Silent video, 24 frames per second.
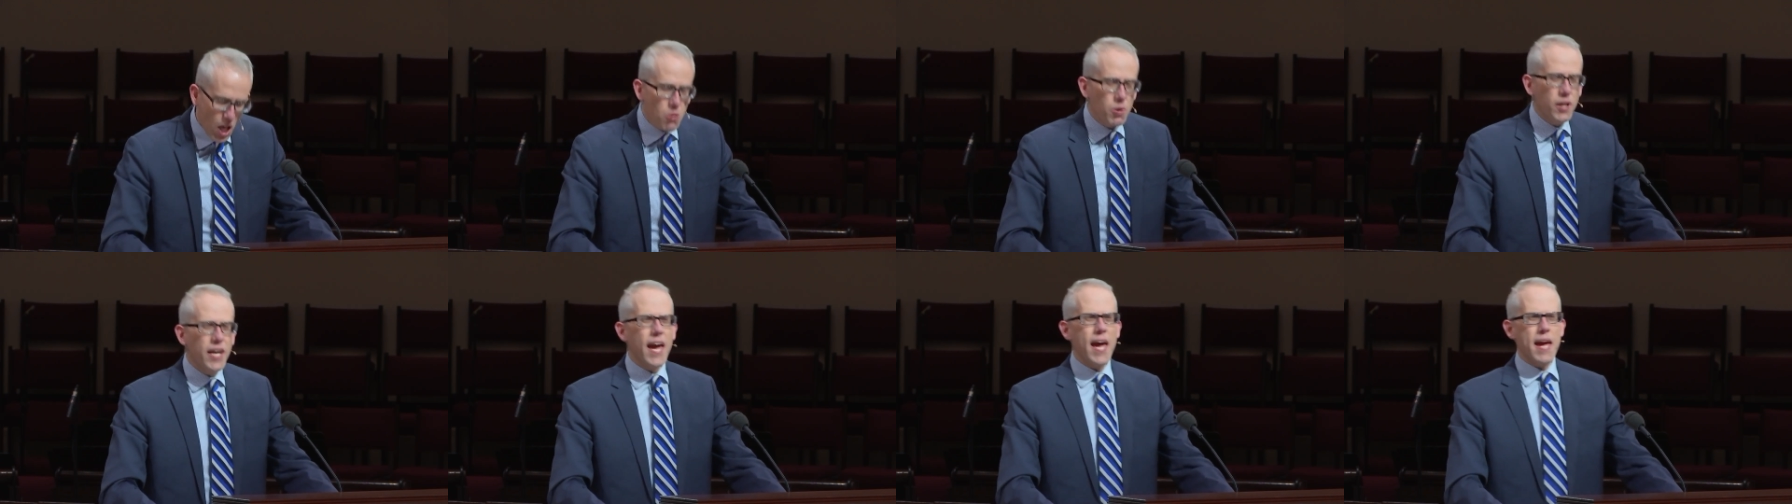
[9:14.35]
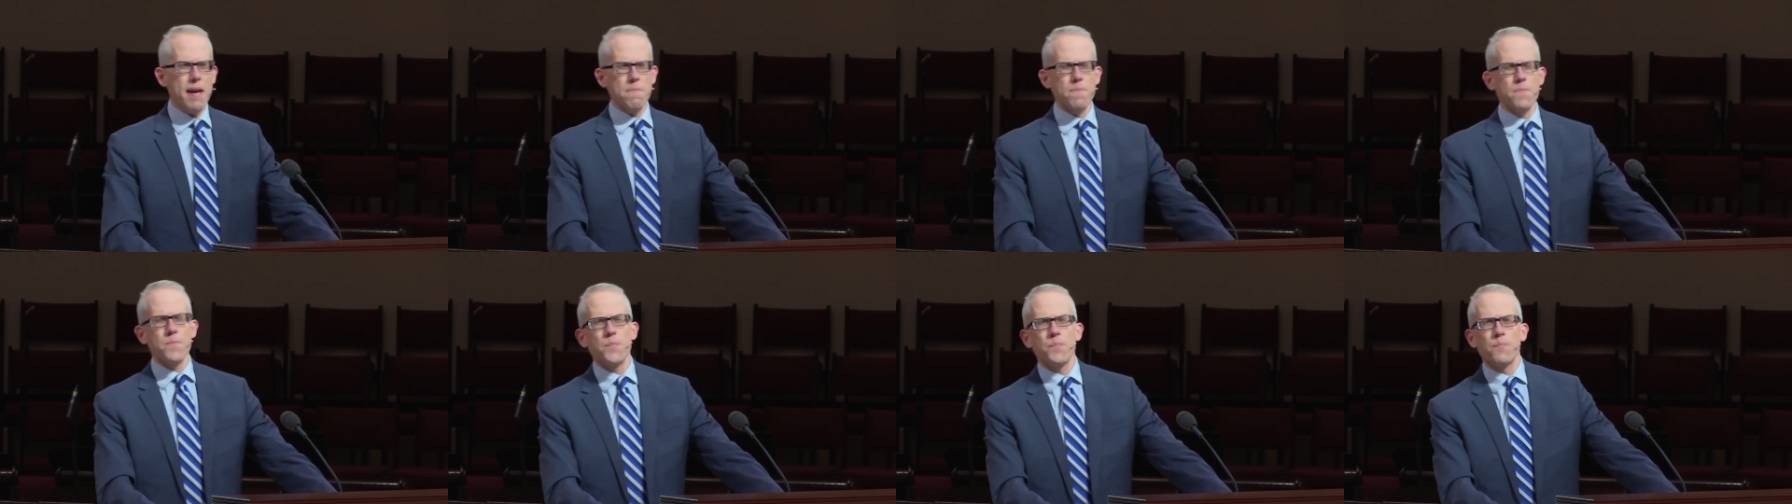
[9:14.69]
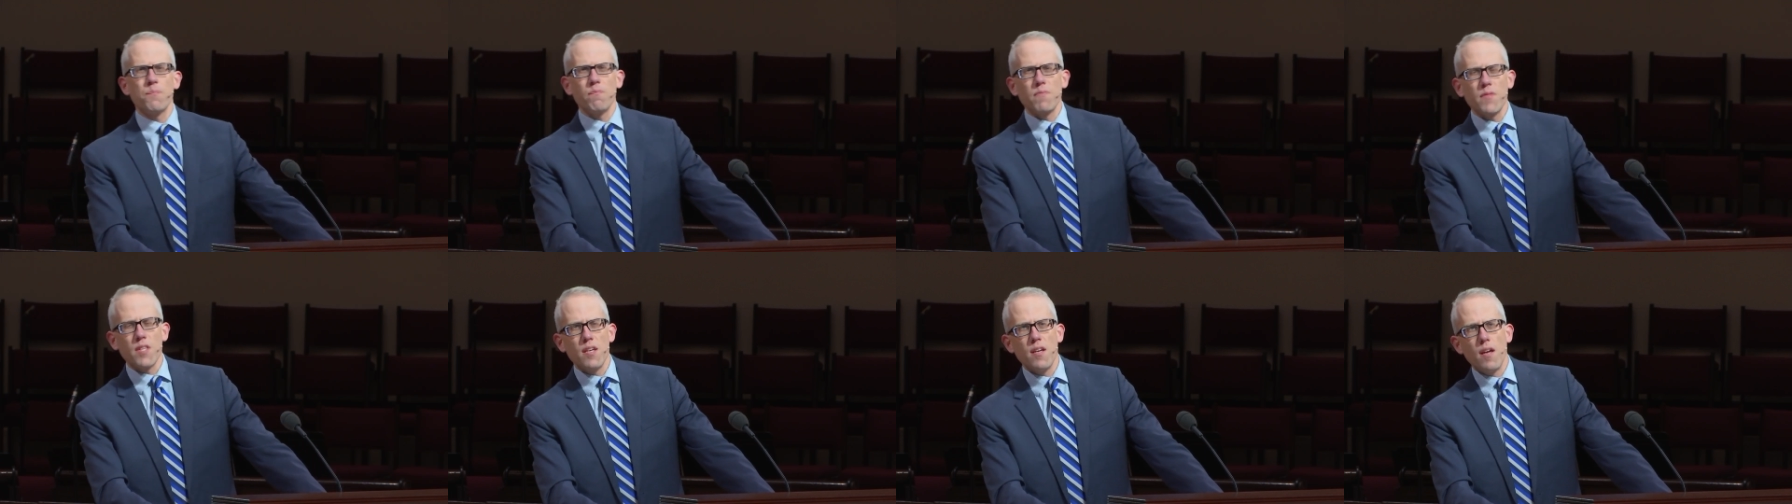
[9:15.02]
okay,
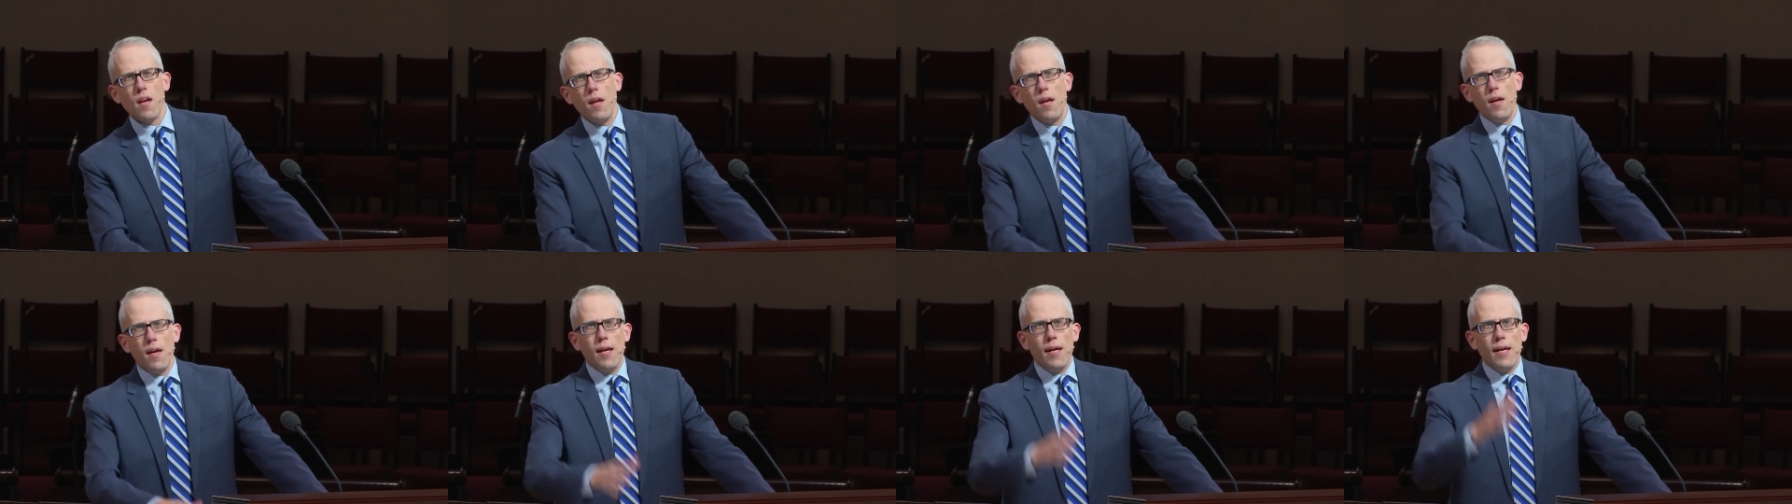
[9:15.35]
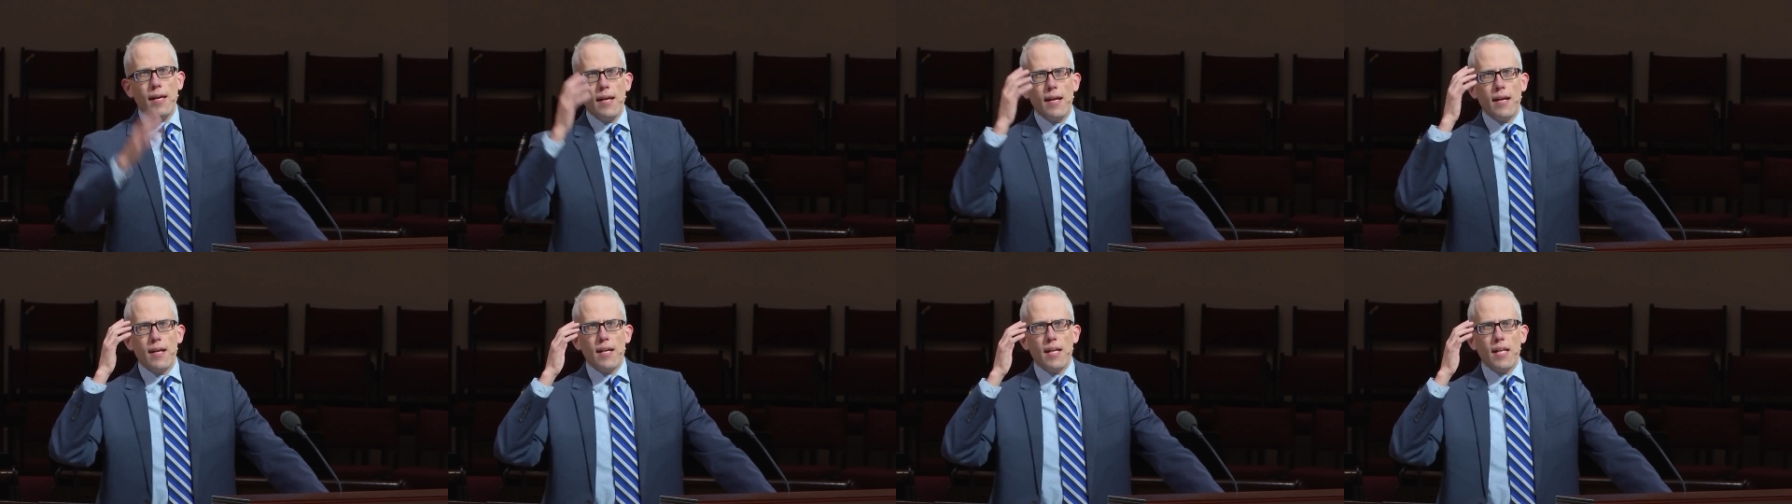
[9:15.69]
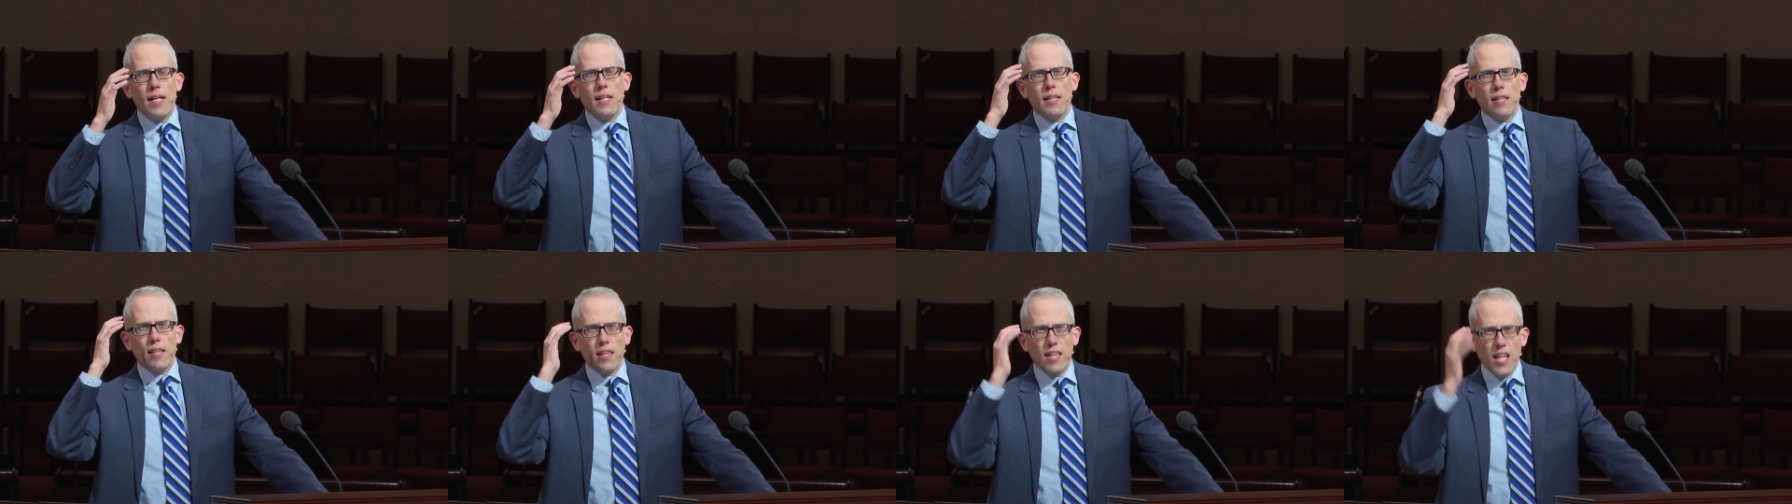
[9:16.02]

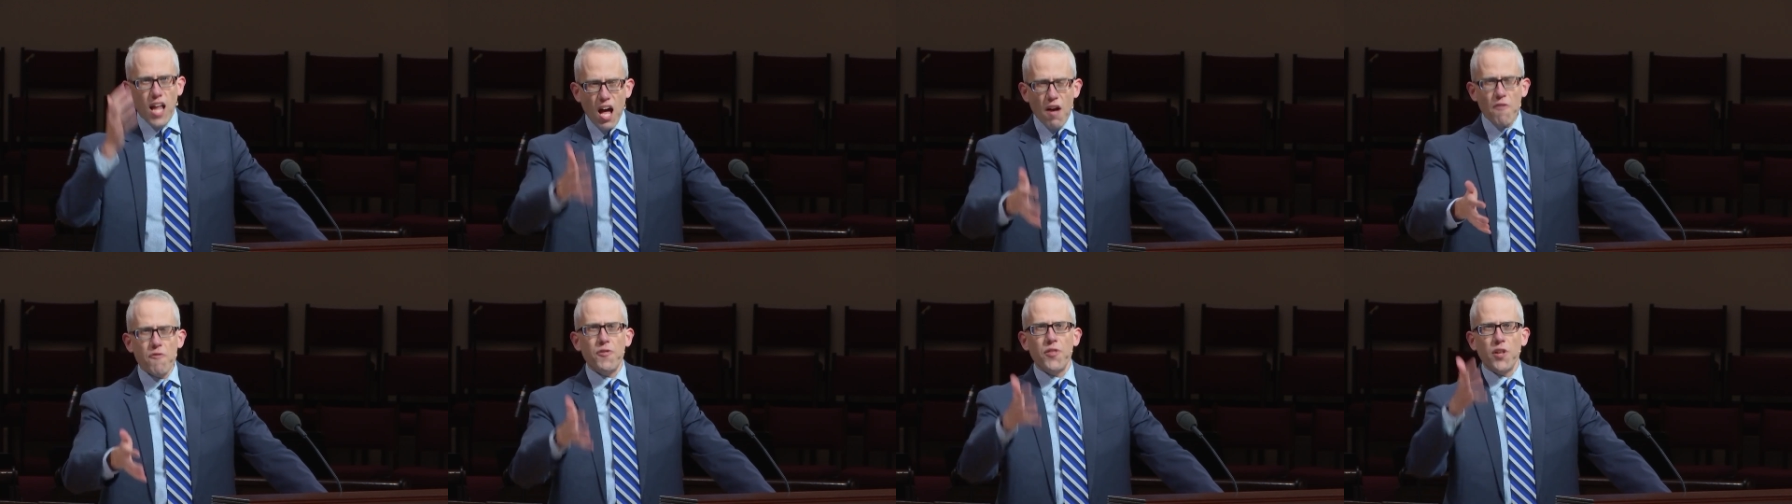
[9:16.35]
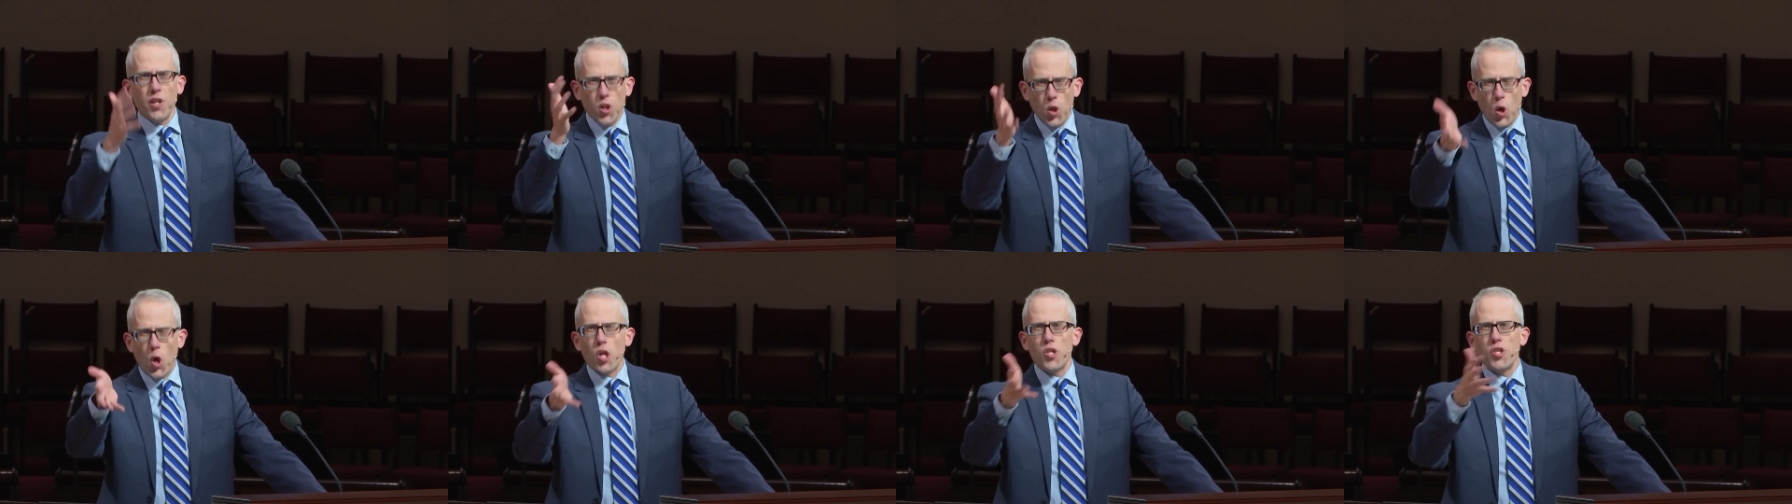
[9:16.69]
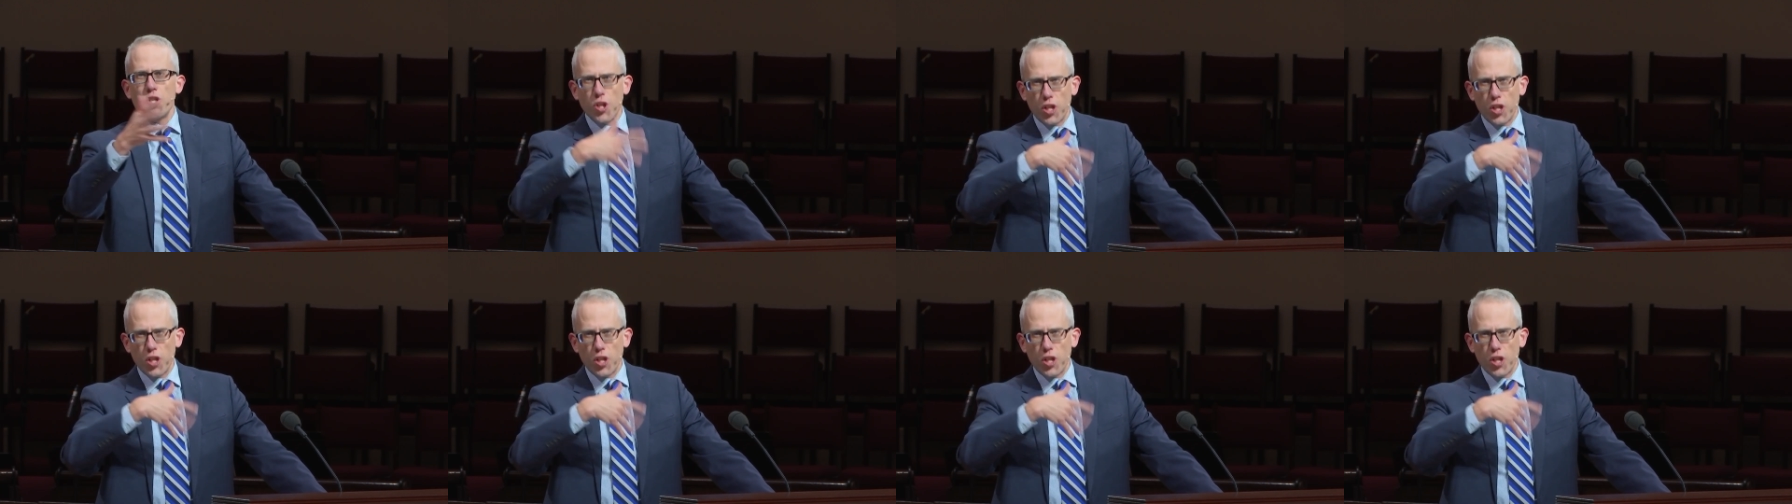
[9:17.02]
love the Lord